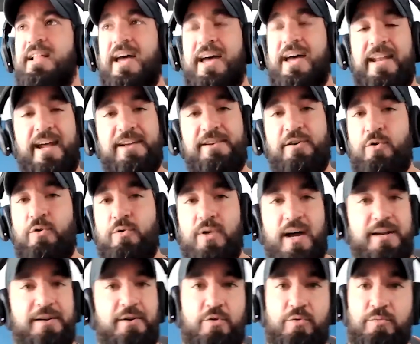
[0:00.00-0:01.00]
And I don't
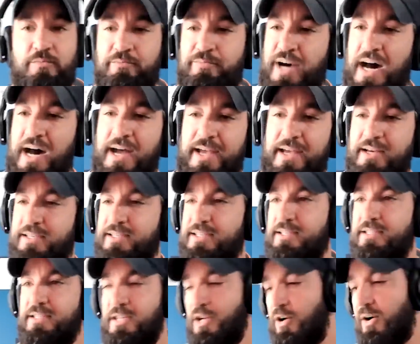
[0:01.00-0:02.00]
I don't buy a
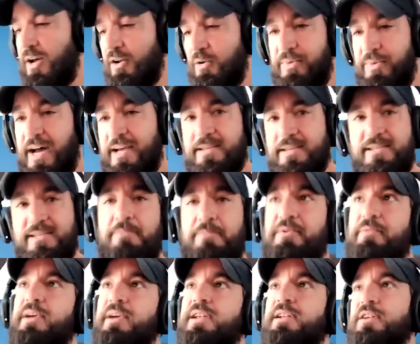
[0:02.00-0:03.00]
you know I don't buy a
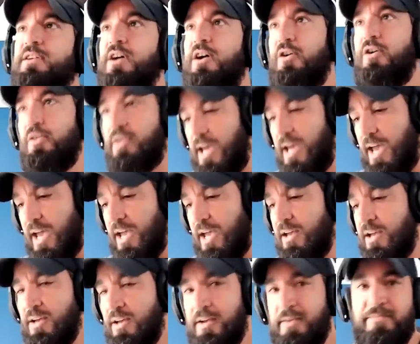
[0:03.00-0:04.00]
supplement and go okay,
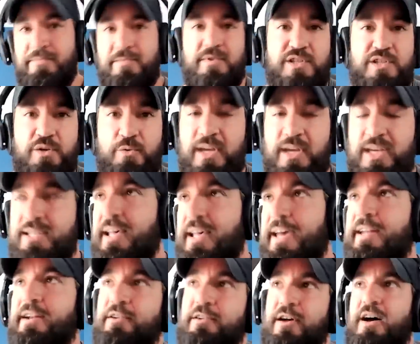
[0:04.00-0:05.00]
two weeks
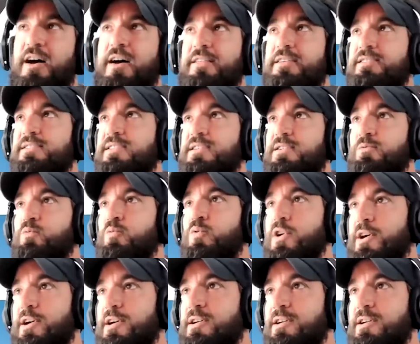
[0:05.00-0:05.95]
later ah, this didn't work.